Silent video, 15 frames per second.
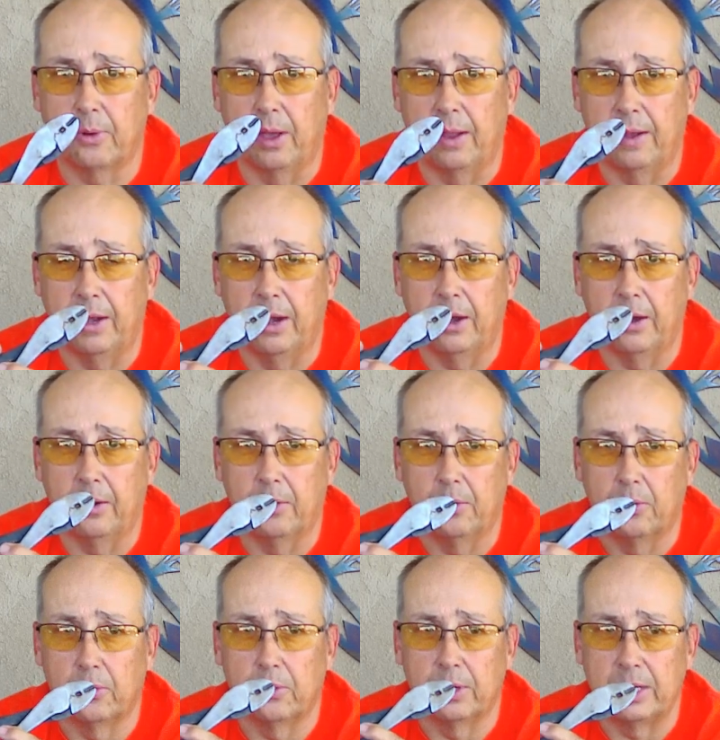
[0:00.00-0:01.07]
on there
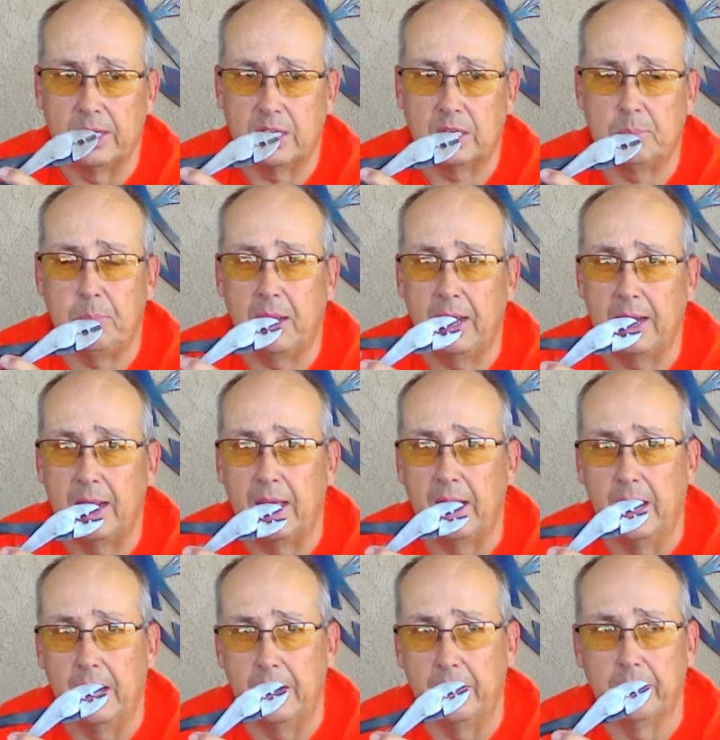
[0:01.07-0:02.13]
or a spade
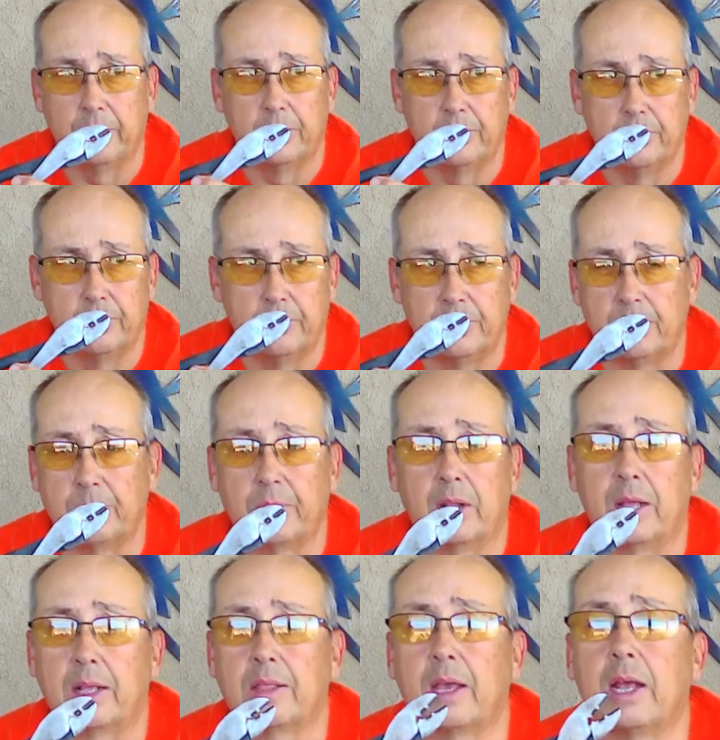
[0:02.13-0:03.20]
end or something
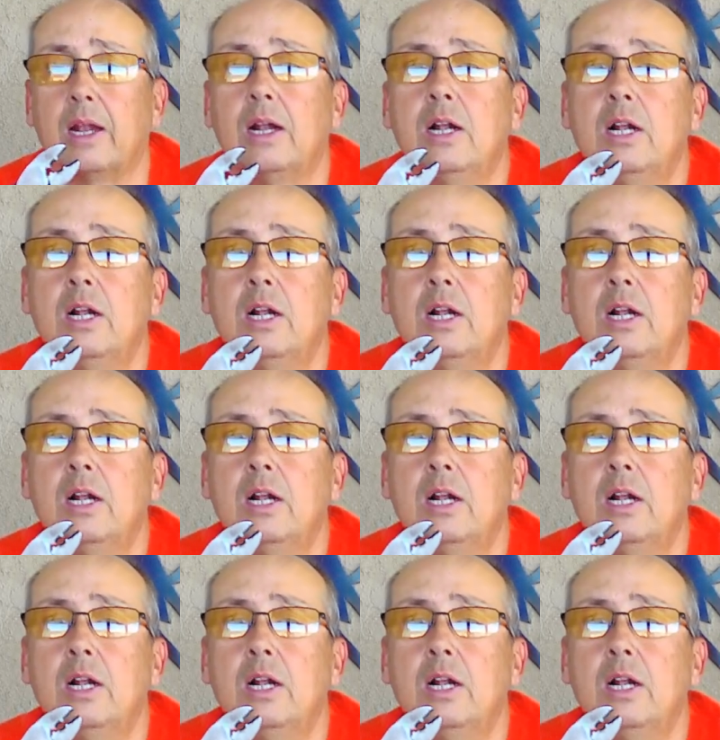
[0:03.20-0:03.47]
like that.